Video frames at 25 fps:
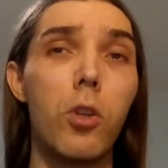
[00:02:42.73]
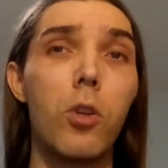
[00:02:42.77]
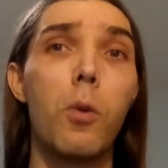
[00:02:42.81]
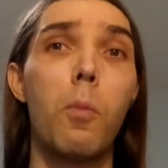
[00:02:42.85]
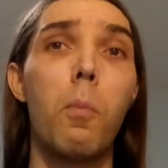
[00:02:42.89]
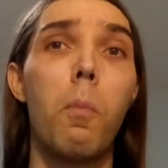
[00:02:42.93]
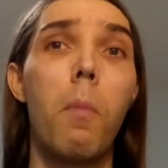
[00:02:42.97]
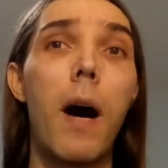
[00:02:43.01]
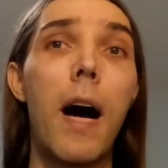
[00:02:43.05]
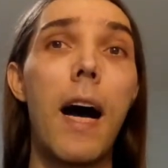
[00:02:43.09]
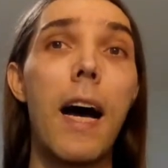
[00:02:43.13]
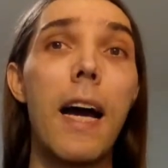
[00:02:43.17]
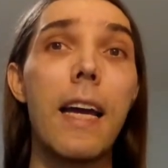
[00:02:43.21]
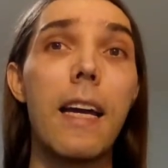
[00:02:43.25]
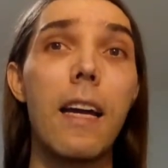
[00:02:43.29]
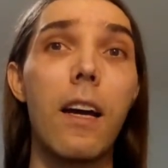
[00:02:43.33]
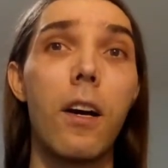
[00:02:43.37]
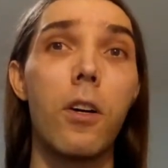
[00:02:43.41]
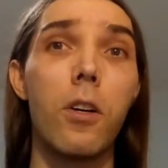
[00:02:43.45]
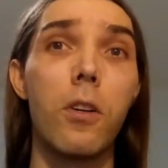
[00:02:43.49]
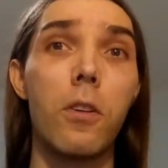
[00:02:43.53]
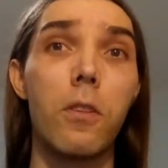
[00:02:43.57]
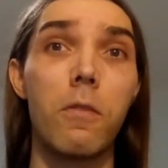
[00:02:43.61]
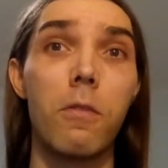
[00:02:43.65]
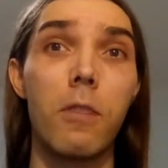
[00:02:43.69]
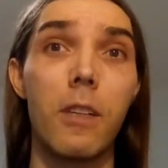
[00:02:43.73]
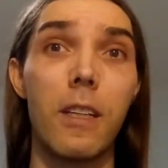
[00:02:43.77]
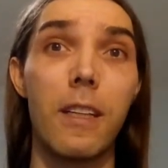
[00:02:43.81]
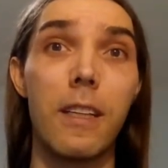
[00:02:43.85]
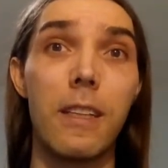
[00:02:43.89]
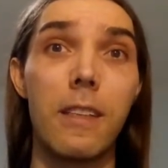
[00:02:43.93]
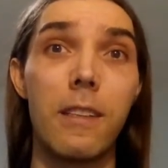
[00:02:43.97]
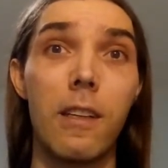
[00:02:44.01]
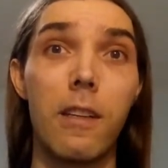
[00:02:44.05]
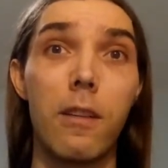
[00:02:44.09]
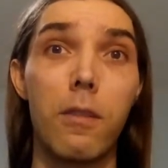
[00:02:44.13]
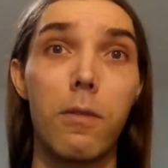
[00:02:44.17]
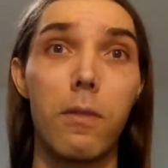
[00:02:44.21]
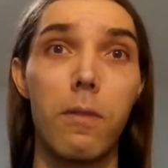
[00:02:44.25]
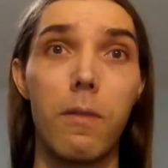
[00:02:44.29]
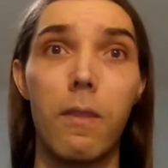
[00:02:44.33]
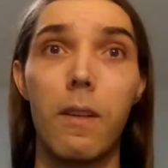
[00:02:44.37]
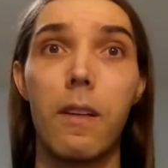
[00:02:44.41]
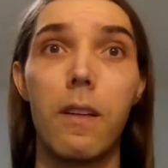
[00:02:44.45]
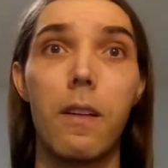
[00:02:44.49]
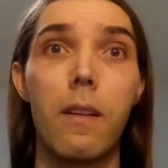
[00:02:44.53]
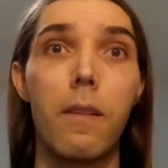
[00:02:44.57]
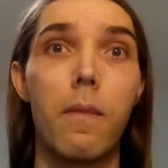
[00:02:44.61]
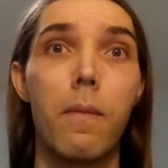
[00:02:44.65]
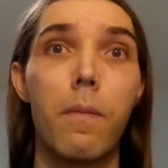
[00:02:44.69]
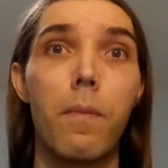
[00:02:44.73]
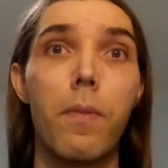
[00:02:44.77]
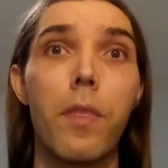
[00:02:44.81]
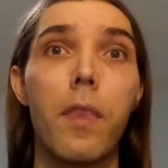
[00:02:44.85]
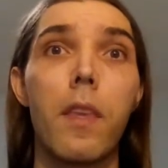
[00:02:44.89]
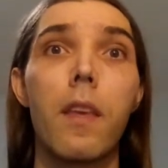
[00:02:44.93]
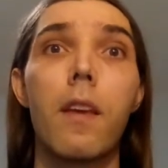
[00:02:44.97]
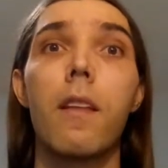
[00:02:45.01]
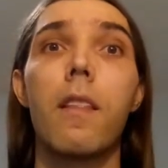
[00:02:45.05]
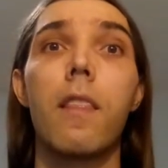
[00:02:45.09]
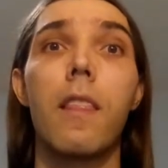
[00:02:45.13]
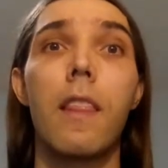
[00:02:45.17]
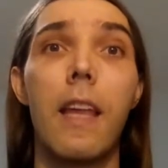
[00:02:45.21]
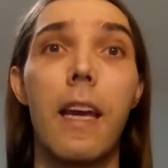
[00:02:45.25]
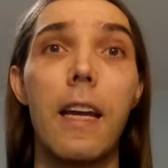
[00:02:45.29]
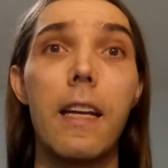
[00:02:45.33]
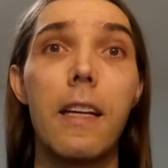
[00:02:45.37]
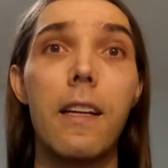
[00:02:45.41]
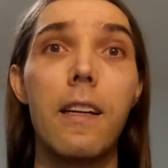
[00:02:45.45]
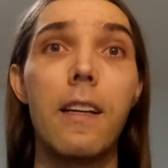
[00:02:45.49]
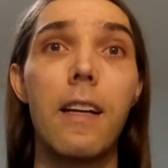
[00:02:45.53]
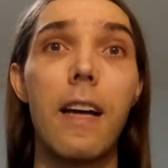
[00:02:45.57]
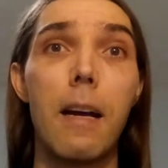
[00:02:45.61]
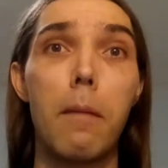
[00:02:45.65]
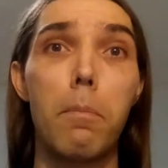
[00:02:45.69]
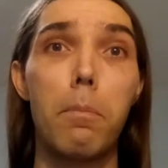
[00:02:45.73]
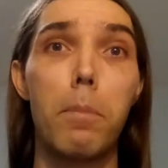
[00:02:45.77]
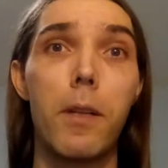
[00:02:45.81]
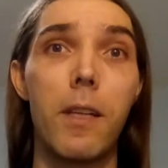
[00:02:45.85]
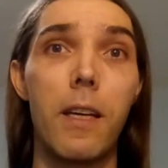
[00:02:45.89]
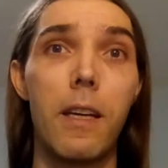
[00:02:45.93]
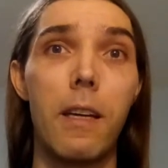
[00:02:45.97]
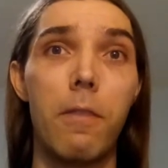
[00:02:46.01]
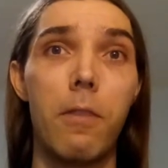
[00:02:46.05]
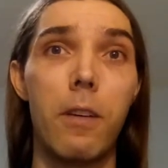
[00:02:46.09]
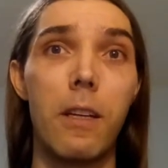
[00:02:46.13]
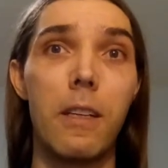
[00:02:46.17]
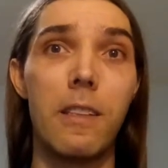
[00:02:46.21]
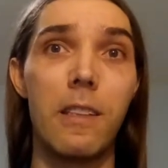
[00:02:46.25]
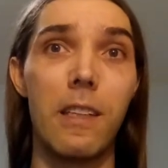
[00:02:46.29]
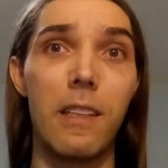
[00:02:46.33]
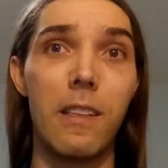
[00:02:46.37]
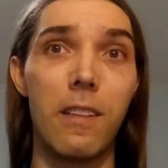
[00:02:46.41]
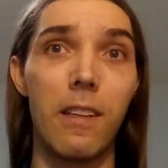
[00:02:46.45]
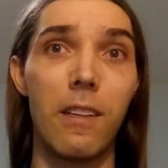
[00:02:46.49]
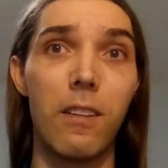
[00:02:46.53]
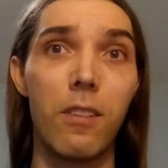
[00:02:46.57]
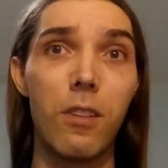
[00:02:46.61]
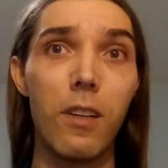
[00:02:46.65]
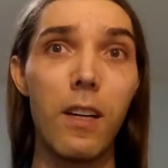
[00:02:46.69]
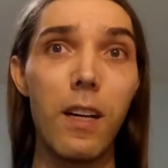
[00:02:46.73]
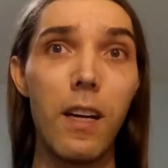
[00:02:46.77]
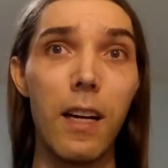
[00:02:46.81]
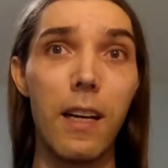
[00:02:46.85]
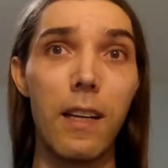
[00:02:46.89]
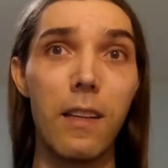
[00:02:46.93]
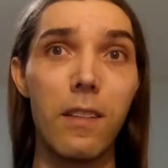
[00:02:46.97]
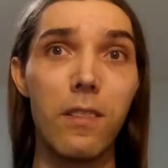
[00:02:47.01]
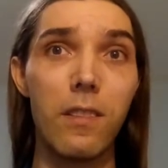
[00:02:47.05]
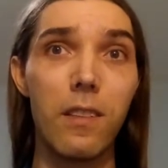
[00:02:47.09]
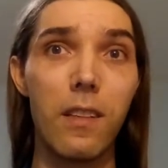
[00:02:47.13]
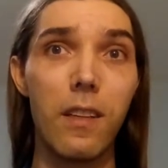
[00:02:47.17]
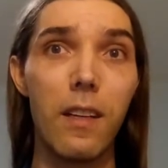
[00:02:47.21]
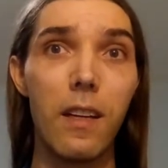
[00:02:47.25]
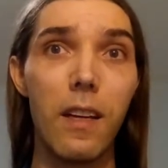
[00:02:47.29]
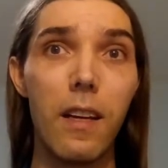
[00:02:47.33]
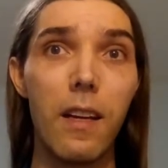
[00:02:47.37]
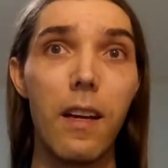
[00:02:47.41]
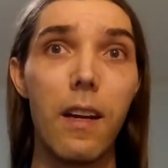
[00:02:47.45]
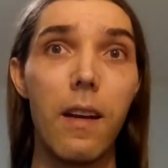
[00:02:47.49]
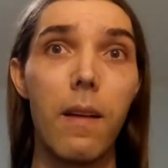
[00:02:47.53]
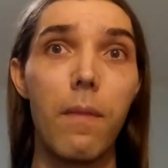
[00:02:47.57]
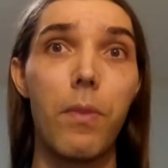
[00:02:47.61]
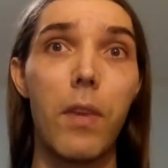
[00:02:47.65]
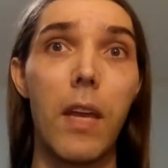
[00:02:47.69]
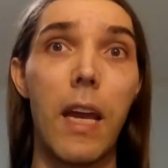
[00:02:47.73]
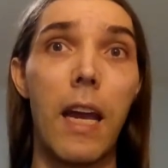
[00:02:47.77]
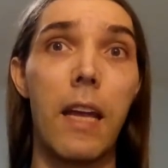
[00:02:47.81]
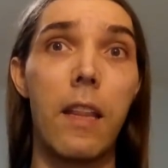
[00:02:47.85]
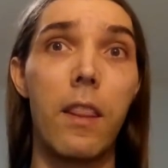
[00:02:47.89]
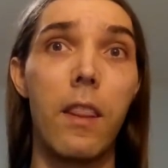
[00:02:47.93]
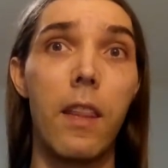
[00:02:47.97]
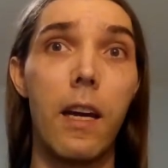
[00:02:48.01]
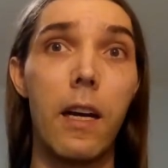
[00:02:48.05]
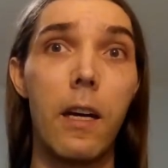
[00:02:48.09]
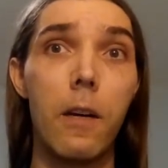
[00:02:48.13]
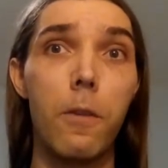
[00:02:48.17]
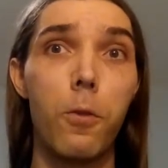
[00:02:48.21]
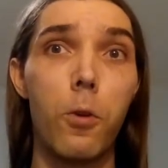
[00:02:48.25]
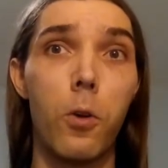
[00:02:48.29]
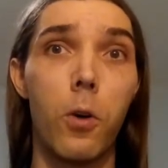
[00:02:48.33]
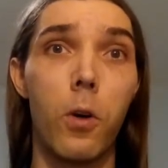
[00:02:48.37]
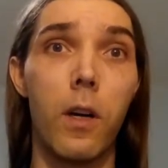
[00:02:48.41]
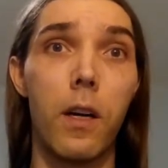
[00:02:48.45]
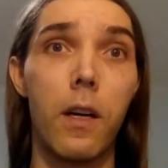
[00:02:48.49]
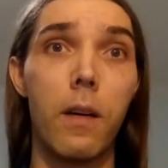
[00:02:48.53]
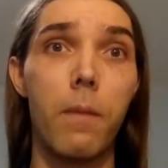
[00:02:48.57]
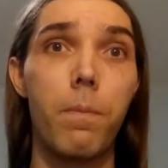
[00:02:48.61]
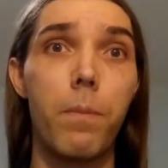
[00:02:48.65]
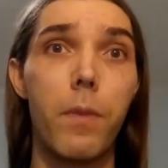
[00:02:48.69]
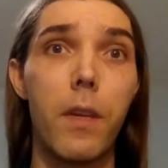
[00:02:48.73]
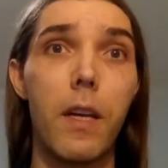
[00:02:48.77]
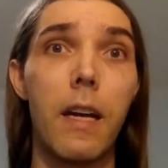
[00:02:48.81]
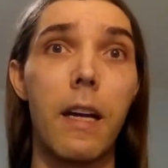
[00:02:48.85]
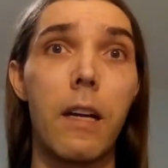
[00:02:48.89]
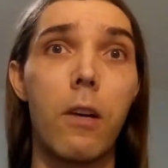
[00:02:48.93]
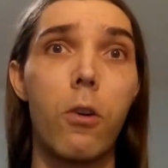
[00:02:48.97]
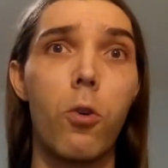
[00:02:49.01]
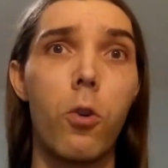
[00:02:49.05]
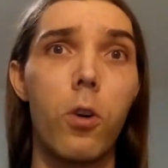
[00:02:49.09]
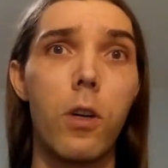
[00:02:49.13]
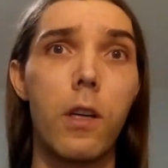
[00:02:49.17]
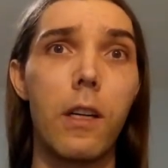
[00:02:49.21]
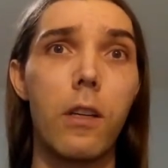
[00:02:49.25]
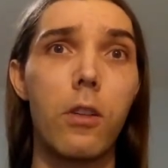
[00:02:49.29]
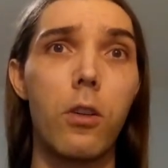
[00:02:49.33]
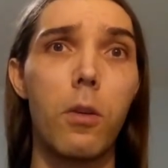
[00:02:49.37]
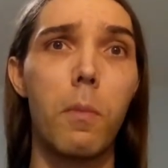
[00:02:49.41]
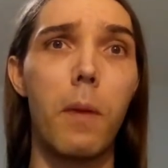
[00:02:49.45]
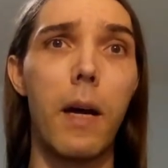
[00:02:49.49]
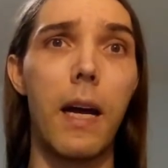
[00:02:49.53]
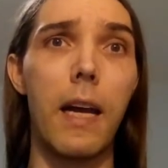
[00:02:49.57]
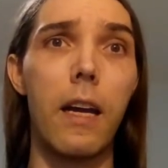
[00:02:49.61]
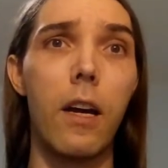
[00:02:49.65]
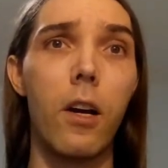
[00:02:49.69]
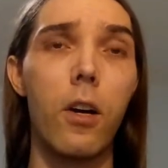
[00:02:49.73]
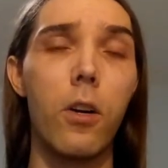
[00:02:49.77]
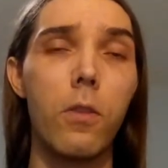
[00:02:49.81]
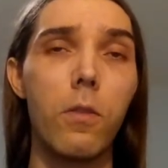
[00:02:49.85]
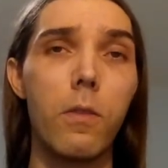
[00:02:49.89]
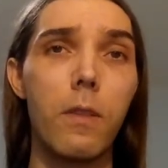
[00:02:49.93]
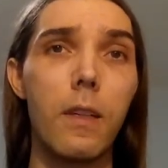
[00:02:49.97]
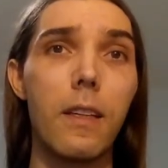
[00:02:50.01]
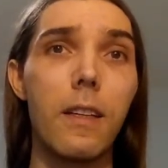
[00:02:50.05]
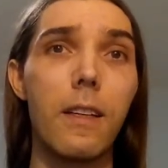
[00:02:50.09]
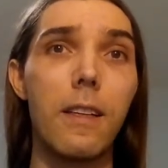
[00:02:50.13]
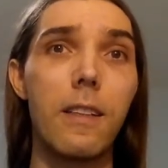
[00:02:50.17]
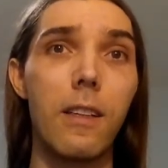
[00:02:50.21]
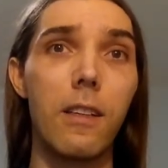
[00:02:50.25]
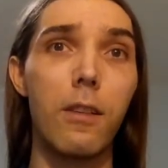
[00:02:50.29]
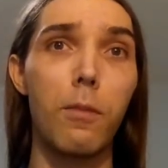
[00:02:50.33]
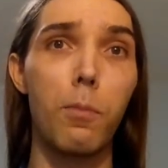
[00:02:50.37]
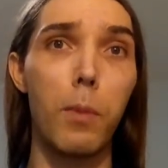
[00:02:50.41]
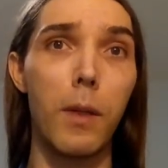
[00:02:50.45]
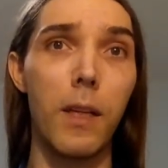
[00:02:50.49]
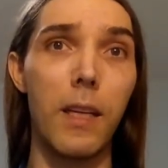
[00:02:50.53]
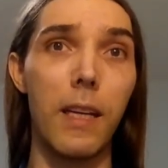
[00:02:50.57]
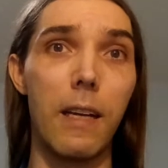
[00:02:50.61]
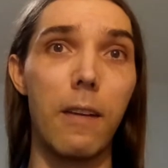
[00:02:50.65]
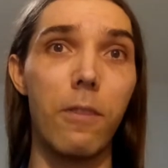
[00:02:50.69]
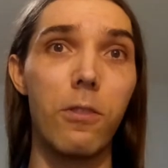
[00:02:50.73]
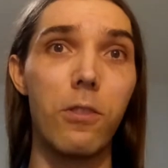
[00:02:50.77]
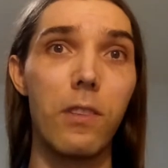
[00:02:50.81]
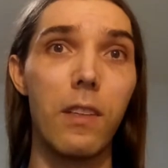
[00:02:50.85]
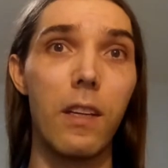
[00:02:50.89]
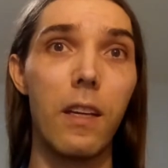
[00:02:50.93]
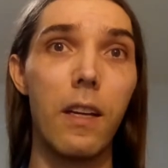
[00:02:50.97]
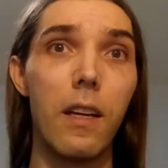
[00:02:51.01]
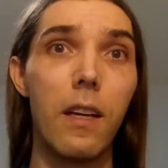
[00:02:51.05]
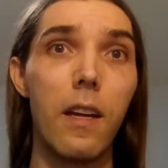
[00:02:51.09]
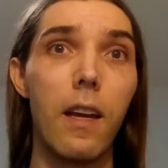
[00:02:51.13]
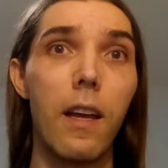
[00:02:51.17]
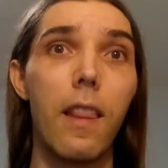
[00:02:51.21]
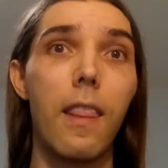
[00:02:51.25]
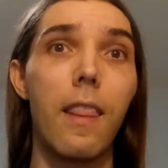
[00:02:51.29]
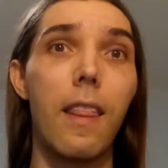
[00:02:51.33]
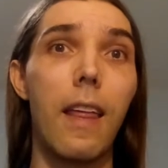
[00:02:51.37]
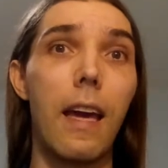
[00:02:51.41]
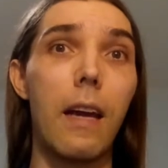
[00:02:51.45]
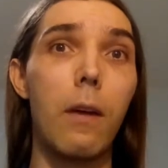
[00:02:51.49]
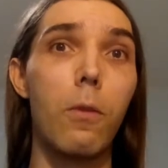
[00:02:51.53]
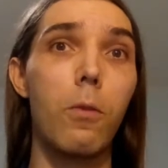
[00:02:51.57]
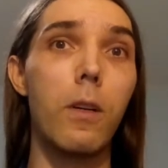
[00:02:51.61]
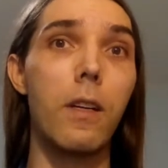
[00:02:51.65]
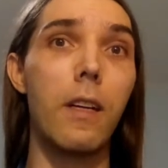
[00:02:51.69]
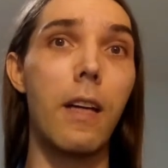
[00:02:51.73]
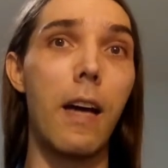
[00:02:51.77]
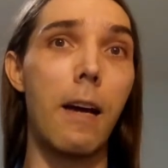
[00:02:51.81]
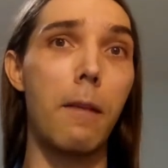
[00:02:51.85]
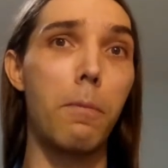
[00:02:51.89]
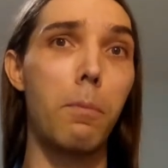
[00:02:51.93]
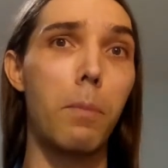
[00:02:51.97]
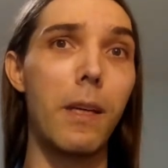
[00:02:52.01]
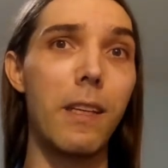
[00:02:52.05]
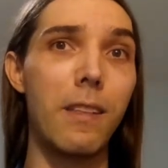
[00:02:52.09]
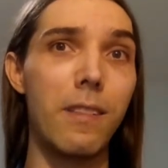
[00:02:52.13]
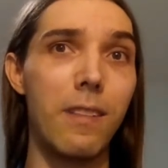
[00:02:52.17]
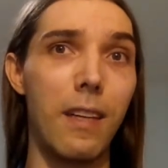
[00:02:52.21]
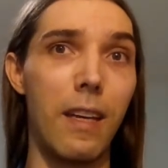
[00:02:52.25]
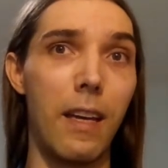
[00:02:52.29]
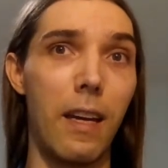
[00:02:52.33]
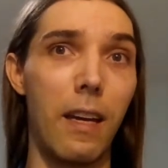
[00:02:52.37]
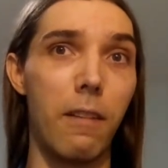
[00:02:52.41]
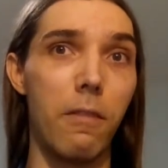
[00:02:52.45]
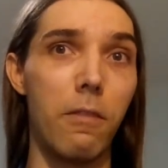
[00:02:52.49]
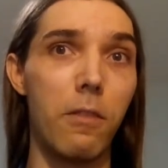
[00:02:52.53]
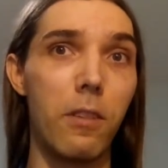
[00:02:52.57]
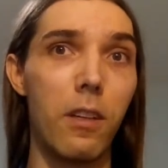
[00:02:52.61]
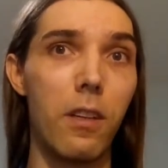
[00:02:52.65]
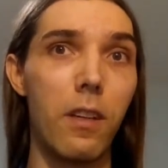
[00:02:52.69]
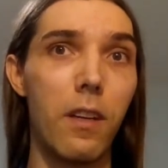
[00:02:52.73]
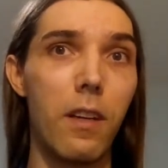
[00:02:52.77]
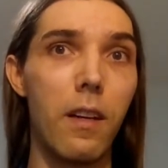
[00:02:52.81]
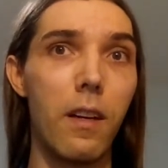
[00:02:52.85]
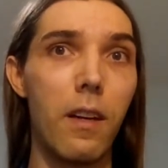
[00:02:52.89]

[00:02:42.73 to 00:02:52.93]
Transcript: to my own religious, they did not believe in Jesus Christ, and therefore, according to my own religious beliefs, they would not be saved.